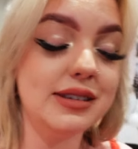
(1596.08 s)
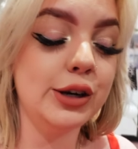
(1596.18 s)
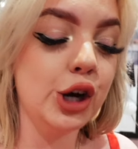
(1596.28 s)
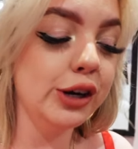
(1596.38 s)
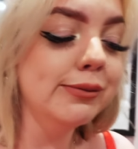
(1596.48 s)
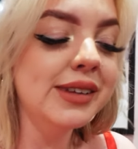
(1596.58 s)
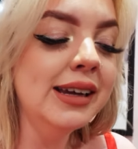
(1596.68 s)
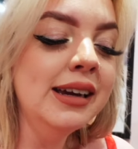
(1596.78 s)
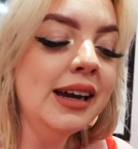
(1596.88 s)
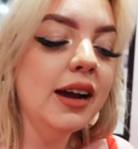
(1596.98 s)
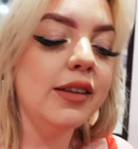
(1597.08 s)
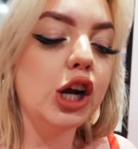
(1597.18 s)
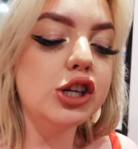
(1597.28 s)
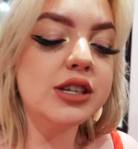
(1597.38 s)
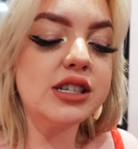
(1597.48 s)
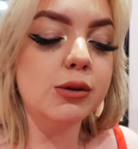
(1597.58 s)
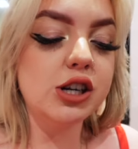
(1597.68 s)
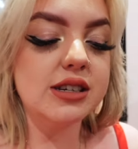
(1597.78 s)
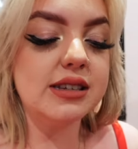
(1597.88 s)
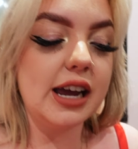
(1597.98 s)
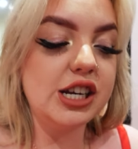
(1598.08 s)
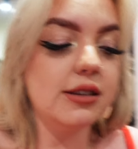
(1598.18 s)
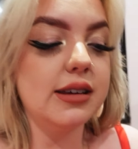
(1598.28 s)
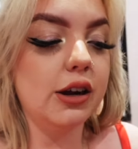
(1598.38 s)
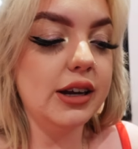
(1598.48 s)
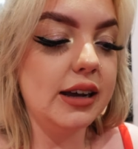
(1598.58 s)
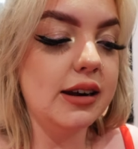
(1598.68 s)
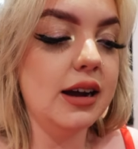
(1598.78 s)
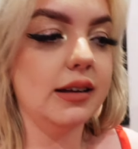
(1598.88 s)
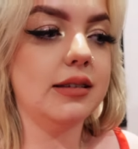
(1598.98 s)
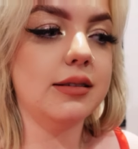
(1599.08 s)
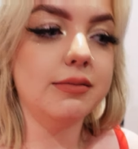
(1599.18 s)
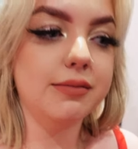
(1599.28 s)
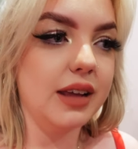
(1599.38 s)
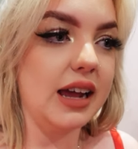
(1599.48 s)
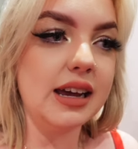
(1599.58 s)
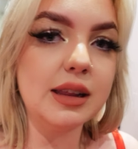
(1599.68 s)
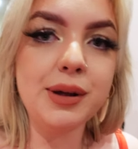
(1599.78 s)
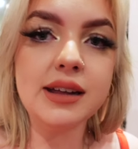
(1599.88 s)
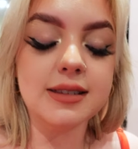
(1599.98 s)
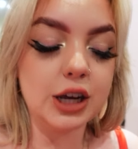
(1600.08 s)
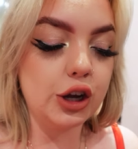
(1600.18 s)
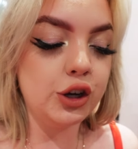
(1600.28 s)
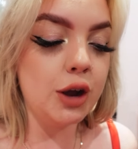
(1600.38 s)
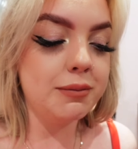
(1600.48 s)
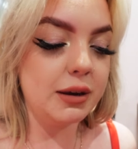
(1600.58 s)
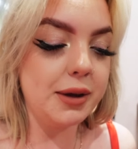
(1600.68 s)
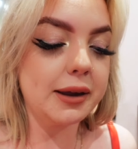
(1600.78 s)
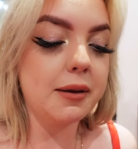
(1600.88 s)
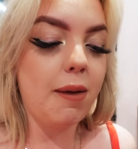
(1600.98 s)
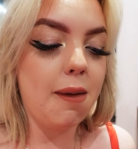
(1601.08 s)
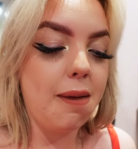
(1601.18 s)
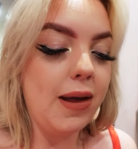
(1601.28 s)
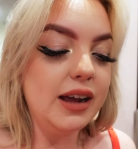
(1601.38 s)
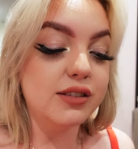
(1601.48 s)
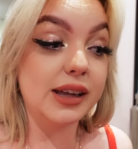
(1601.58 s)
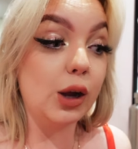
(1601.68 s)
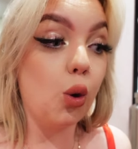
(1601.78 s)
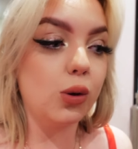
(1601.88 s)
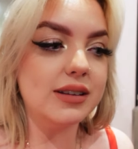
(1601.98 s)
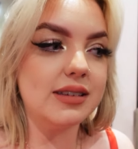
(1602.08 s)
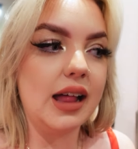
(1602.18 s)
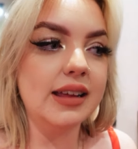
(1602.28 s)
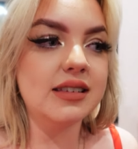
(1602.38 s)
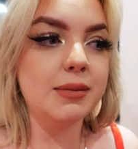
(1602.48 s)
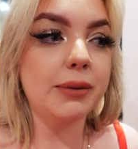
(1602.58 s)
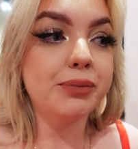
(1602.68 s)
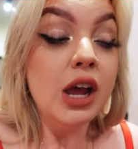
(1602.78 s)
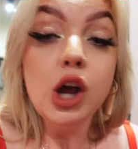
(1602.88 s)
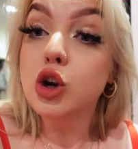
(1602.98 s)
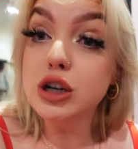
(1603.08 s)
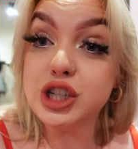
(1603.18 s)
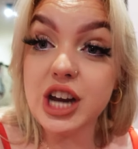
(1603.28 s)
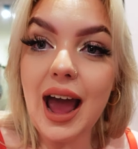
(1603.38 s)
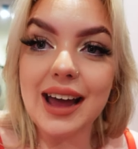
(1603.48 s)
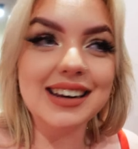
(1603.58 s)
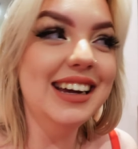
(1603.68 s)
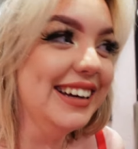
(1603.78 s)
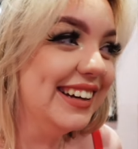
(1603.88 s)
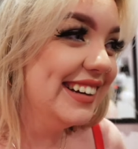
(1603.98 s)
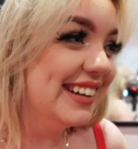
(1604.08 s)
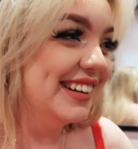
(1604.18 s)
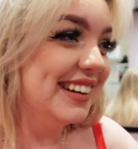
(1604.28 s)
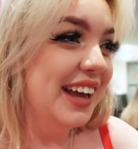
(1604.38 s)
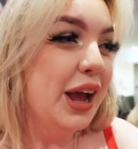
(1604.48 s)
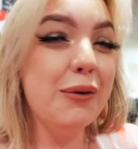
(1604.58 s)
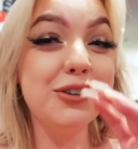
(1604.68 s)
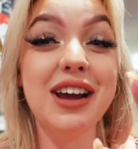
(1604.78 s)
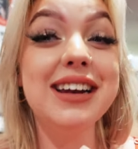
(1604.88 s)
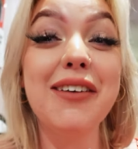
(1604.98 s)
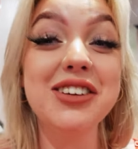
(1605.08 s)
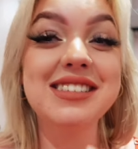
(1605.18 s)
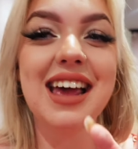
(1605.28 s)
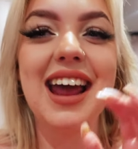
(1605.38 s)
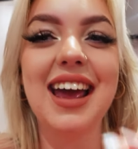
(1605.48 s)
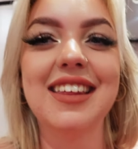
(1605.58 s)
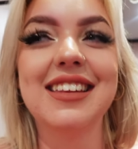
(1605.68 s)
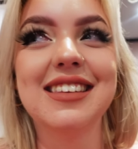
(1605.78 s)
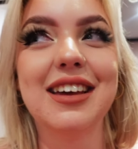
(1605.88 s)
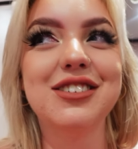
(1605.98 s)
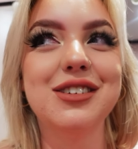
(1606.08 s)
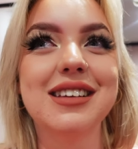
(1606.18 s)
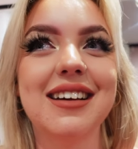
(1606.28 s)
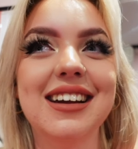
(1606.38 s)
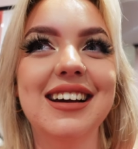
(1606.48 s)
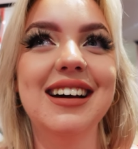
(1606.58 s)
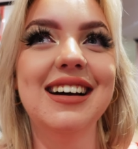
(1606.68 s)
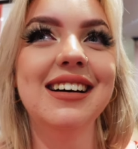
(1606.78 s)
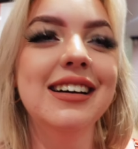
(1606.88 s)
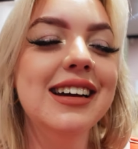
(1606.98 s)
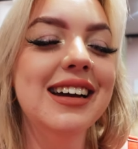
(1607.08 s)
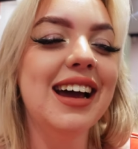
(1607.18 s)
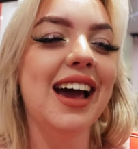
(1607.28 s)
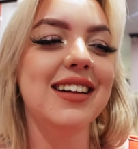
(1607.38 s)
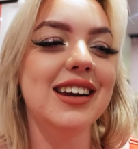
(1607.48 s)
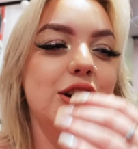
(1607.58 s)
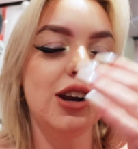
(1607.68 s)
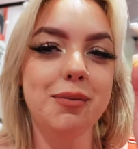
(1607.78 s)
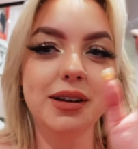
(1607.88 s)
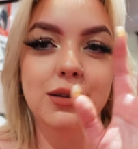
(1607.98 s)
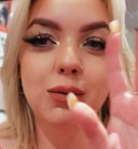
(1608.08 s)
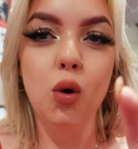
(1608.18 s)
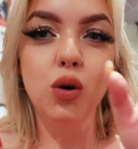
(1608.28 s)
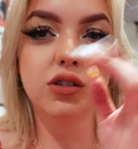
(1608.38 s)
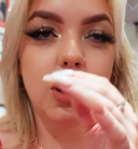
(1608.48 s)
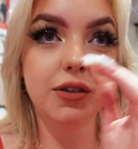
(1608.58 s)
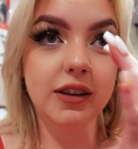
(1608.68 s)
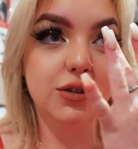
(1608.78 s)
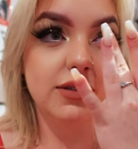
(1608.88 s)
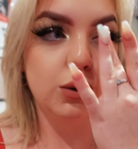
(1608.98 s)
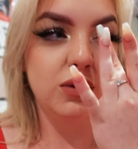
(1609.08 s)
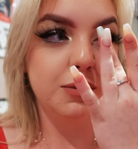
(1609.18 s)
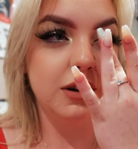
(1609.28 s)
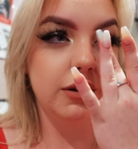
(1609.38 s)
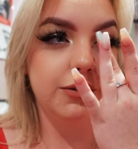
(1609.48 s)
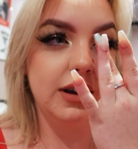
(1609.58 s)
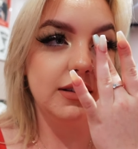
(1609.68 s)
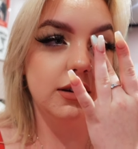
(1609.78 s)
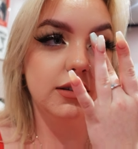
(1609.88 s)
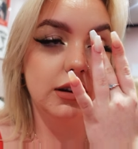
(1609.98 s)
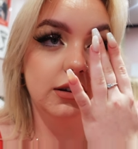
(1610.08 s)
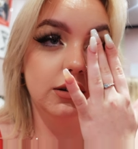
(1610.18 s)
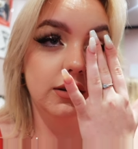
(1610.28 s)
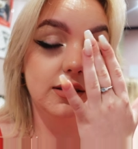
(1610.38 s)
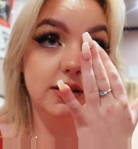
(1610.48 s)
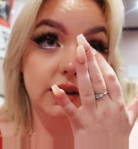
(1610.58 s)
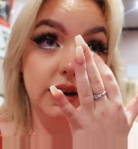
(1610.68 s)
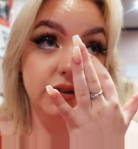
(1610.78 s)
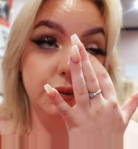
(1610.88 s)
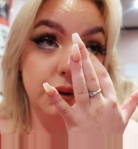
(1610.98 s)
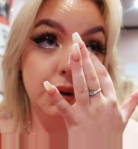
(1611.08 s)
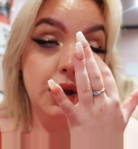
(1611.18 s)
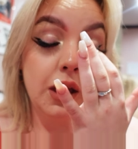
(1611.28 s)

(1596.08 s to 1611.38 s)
say no. And they go, just to watch the stage. And it's like, oh yeah, nice. Any other plans? And they go, nope. And I'm like, it's really awkward silence. I'm like, good chat, which I'd never say. And then she was kind of like, ha. And then I got up and walked off, and then she was like whispering to her friends, and I was like, oh God, this is uncomfortable.